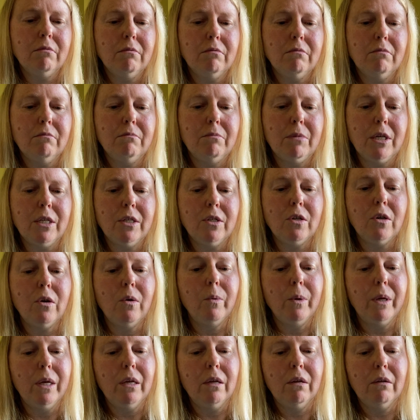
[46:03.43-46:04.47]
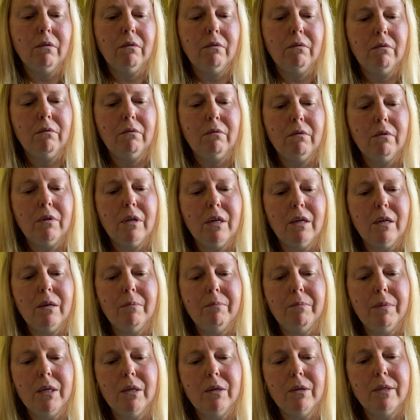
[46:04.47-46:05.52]
my sewing,
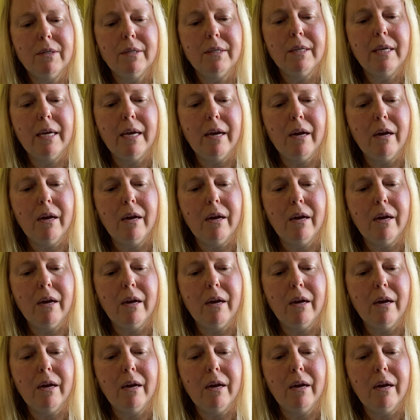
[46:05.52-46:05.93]
because yeah,